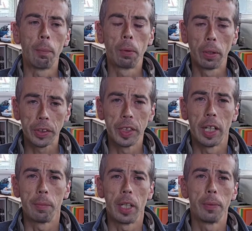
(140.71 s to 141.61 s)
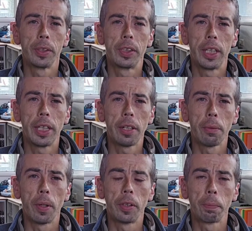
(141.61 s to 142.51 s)
Bloke's name there was Dean,
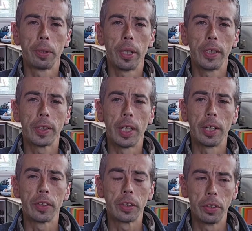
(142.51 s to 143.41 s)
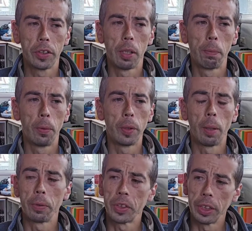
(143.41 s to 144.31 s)
who owned the place, and as soon as I pulled
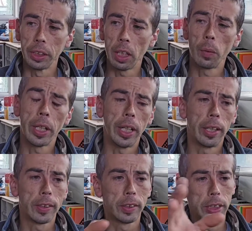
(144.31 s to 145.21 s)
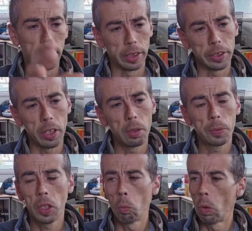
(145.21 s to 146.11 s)
up, I seen the old house, the dome
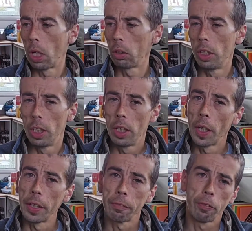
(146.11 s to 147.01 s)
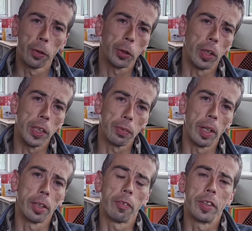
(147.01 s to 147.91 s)
top well, and the fruit trees
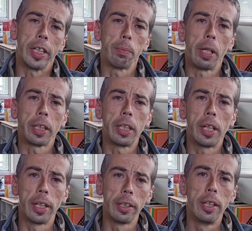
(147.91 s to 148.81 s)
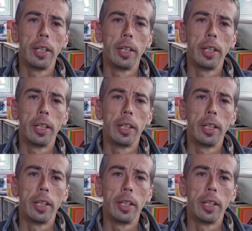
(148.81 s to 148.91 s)
running off down the backyard.